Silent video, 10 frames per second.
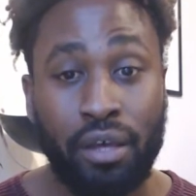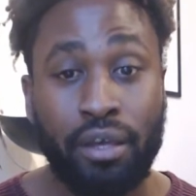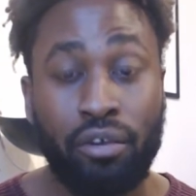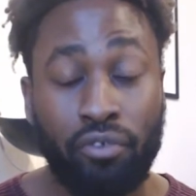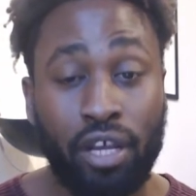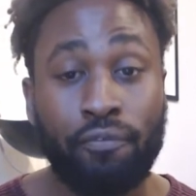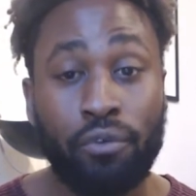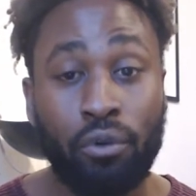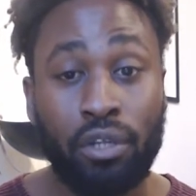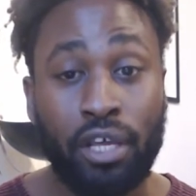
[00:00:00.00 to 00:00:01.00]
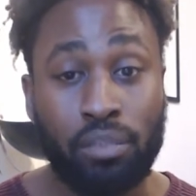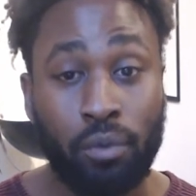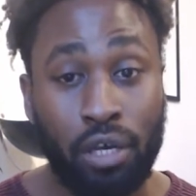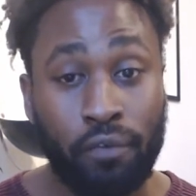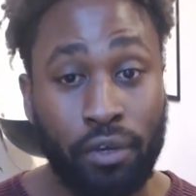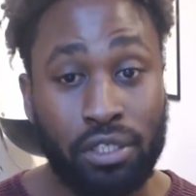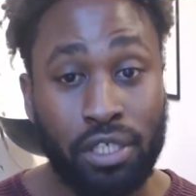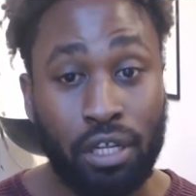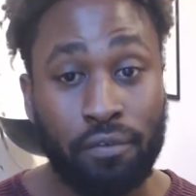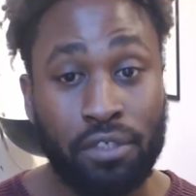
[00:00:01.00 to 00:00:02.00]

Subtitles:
create a full day's work for yourself.